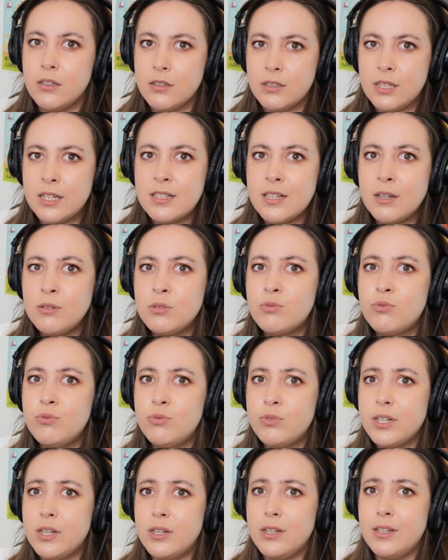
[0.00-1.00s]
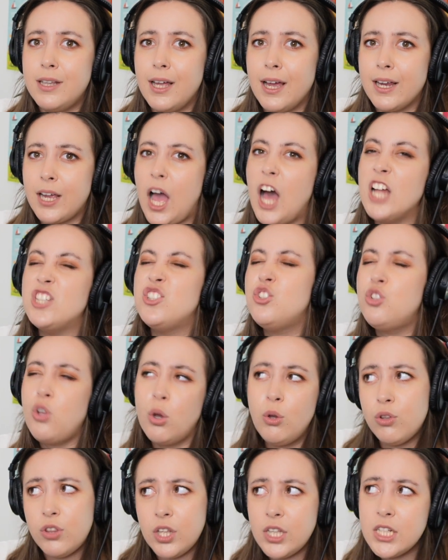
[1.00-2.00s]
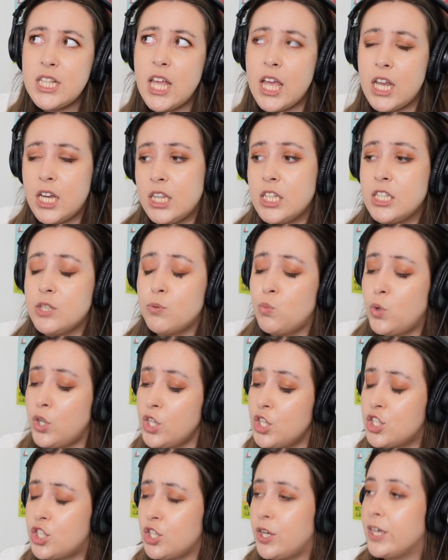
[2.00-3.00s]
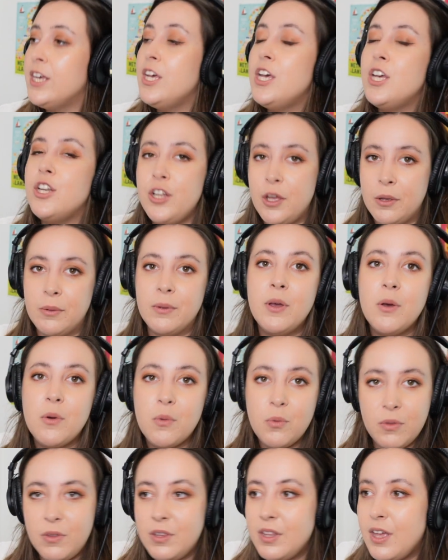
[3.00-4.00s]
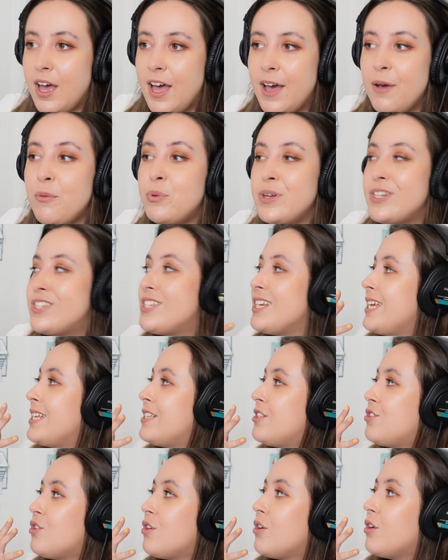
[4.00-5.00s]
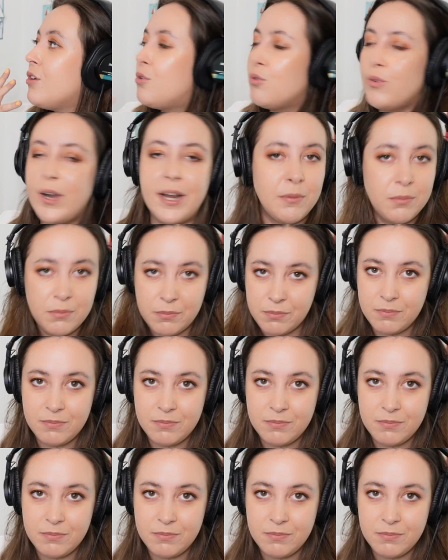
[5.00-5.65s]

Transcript: That sounds real, like, I don't think there's anything, what are you doing? No, which is great.